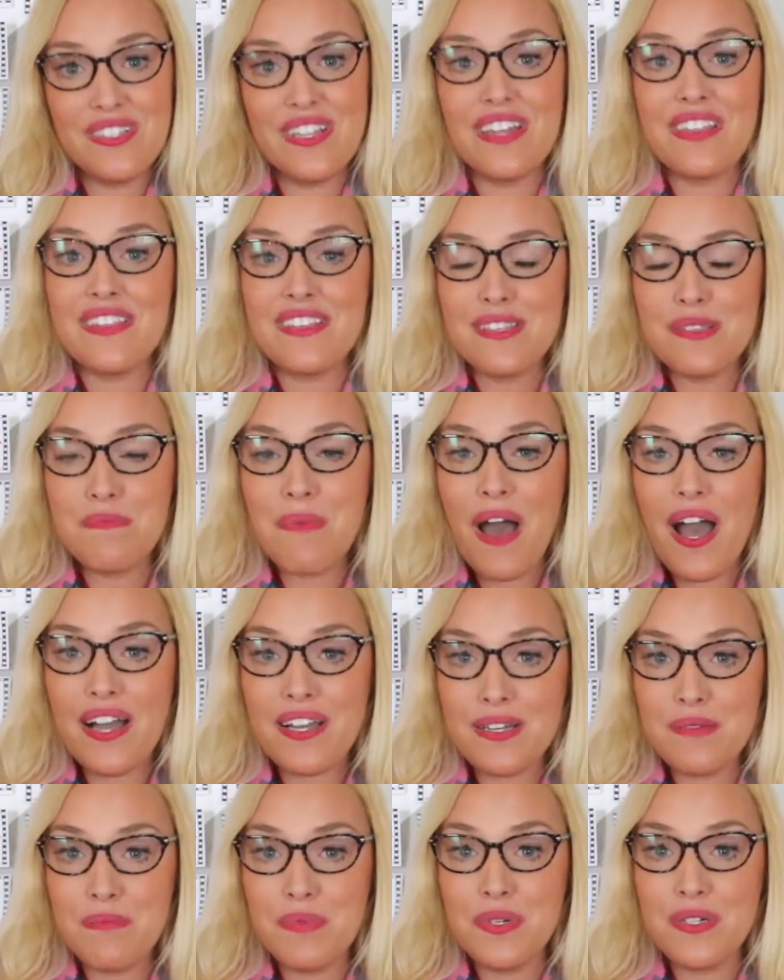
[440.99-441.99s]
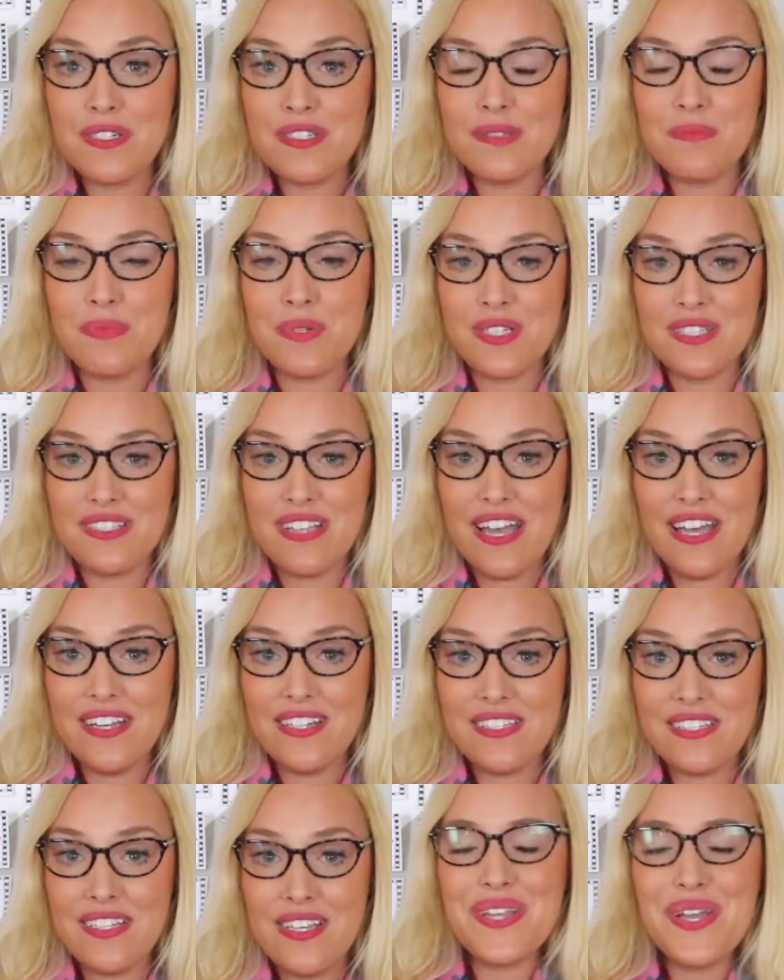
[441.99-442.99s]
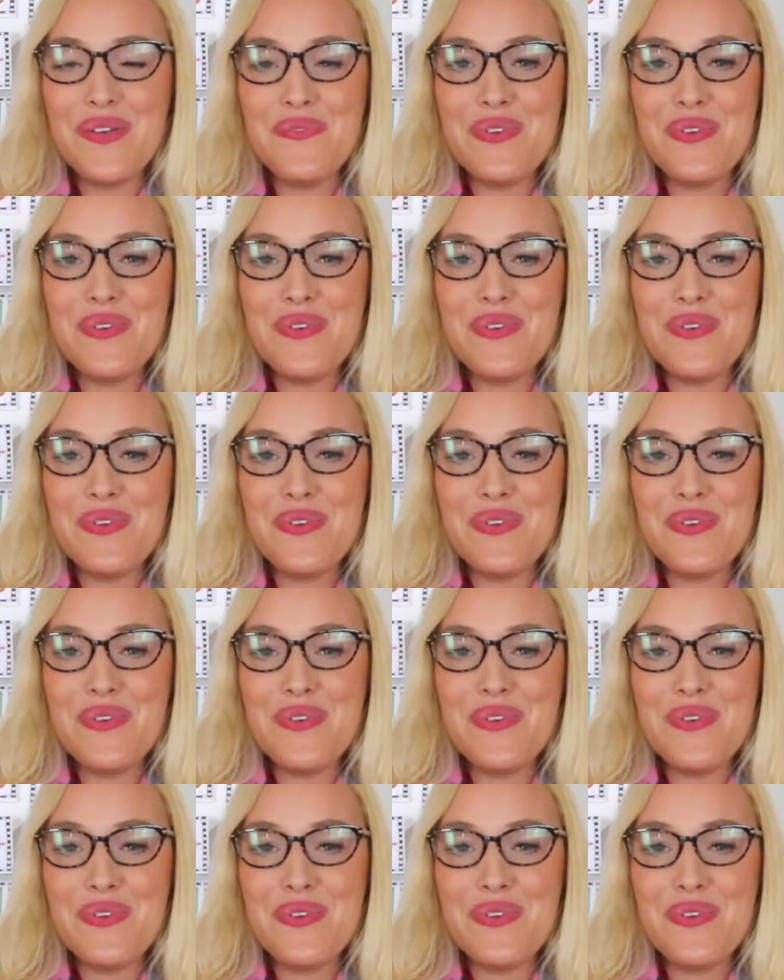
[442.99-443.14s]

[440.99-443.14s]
that these Pocketbooks present.